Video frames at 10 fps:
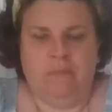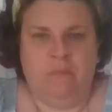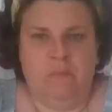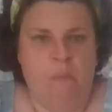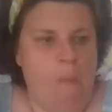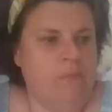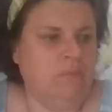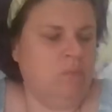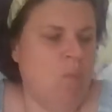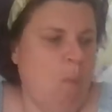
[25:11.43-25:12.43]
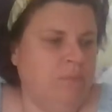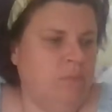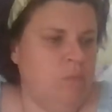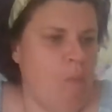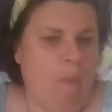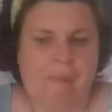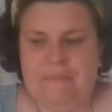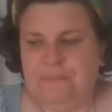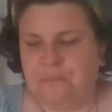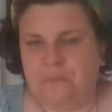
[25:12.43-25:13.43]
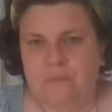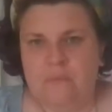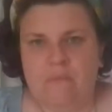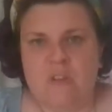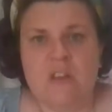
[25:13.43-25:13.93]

Why didn't you check? You just